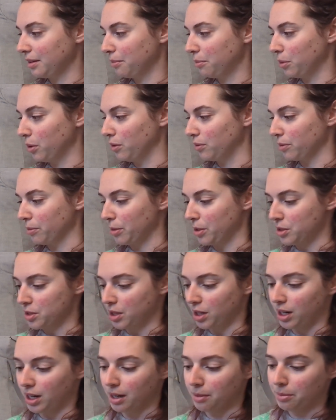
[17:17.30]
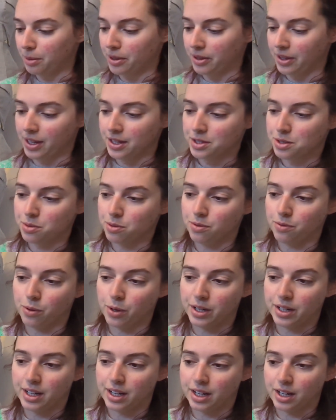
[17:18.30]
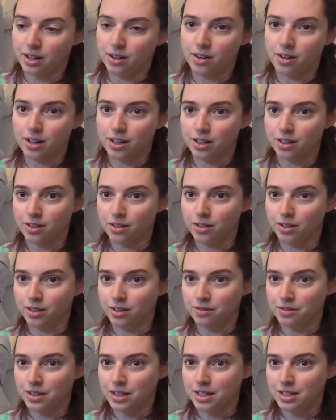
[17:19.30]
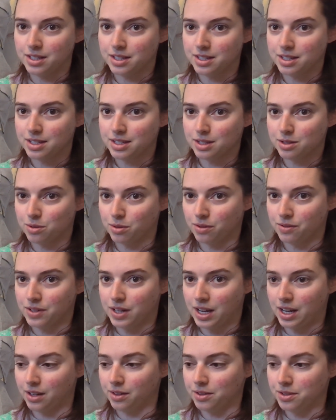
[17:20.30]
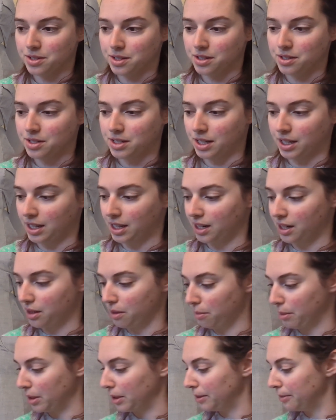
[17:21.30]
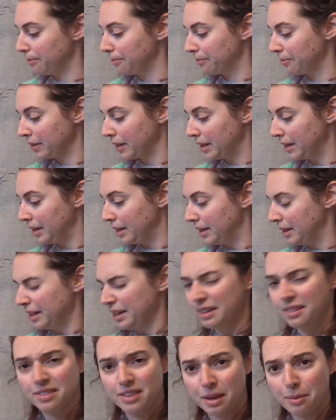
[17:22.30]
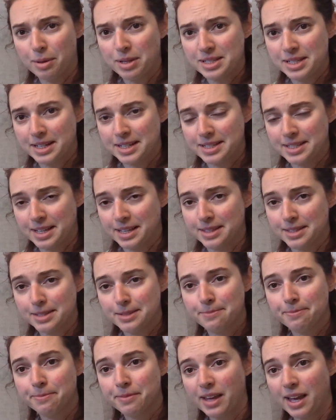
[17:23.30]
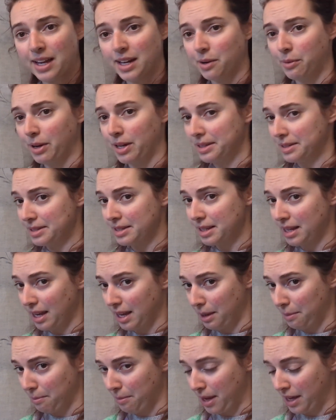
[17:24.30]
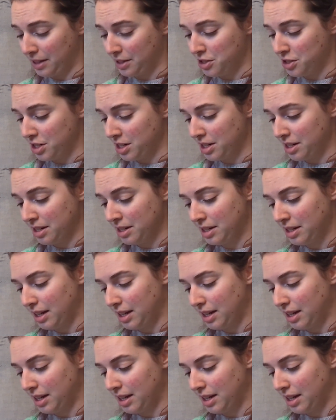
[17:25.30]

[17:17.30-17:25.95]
pull from the top, and that's to avoid getting caught on all of these sort of tangles that are sticking out of the middle, if that makes any sense. Anyways, I'm managing.